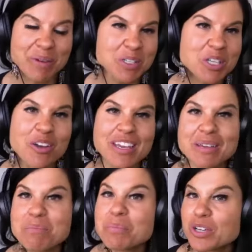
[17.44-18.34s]
We were
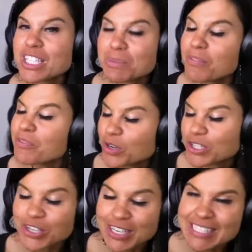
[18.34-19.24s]
talking books before
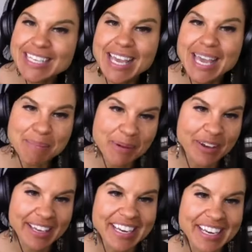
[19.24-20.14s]
Tracy came on.